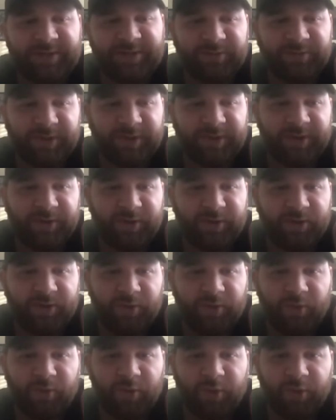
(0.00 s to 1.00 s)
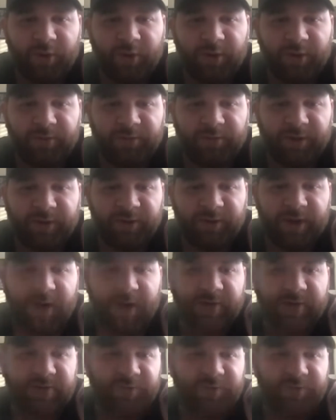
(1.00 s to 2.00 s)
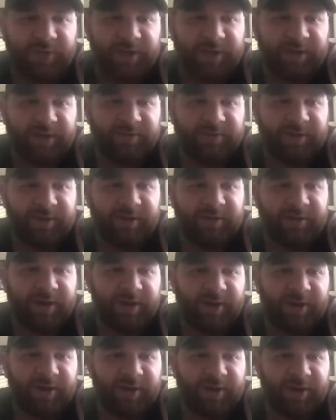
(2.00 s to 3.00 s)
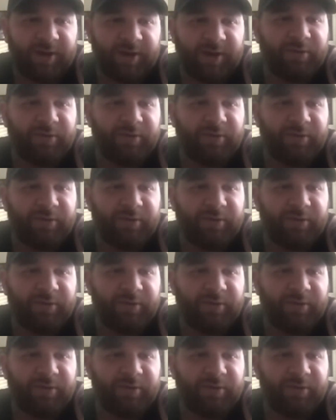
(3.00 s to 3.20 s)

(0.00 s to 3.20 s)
little, or they're not doing anything at all.